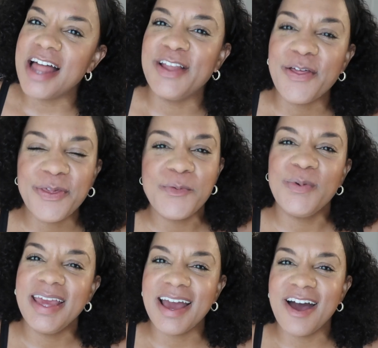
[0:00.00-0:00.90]
Another
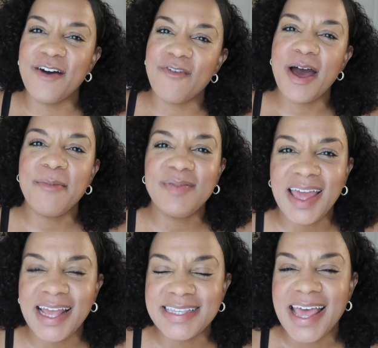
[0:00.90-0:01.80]
week of
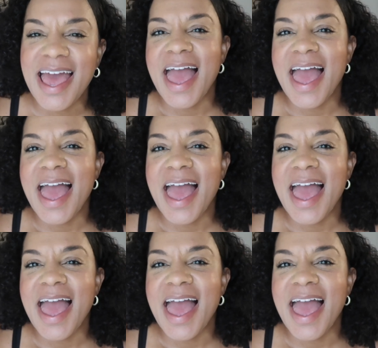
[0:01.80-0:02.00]
updates,